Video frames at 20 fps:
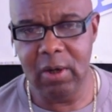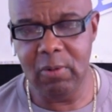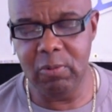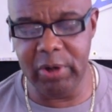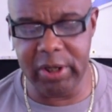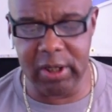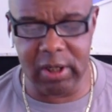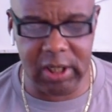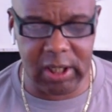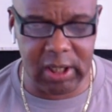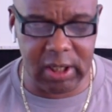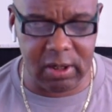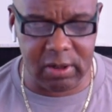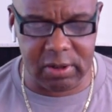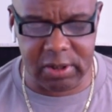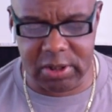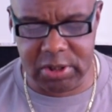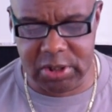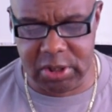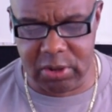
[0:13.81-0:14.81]
We're here
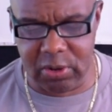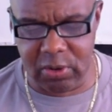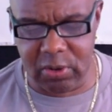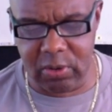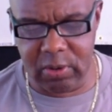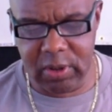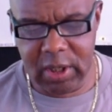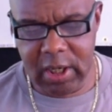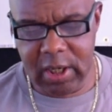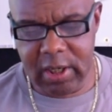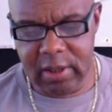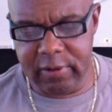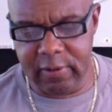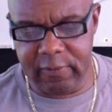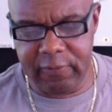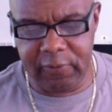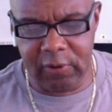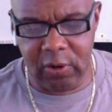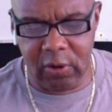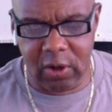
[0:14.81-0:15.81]
to do the
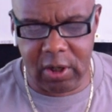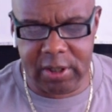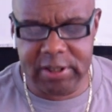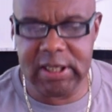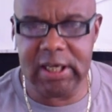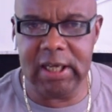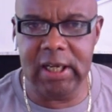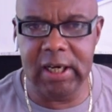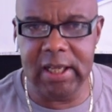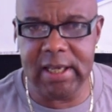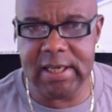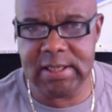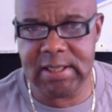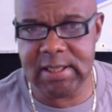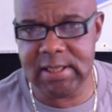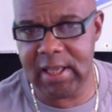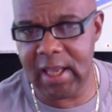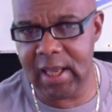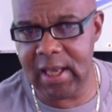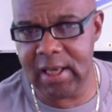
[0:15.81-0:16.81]
Fleur de Lis
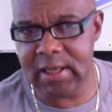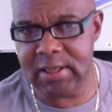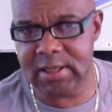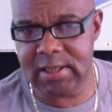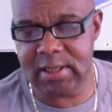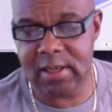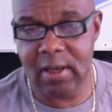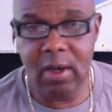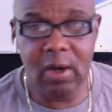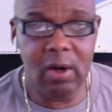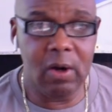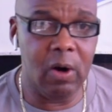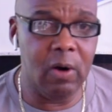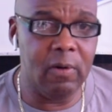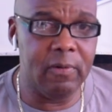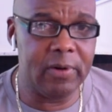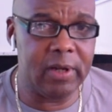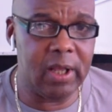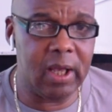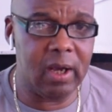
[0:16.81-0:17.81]
Stakes
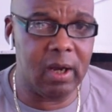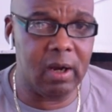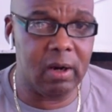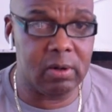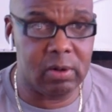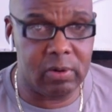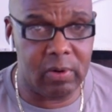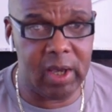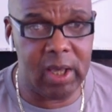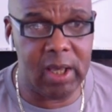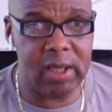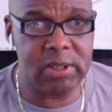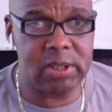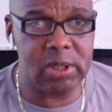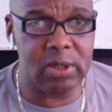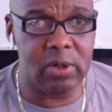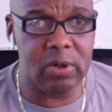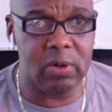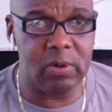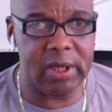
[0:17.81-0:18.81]
over there, grade
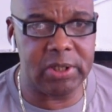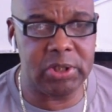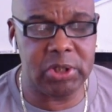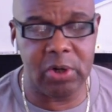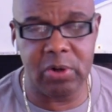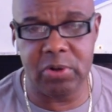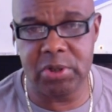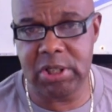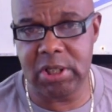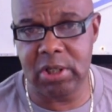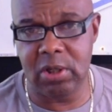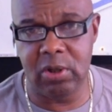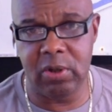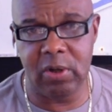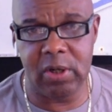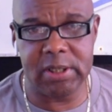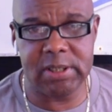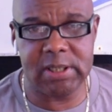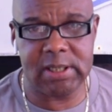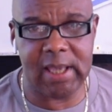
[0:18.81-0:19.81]
two at Churchill
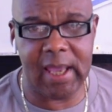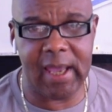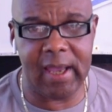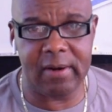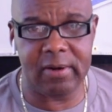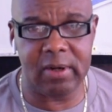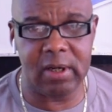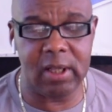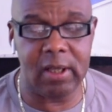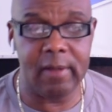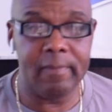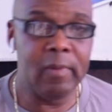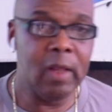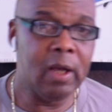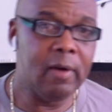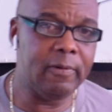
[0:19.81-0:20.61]
on Saturday.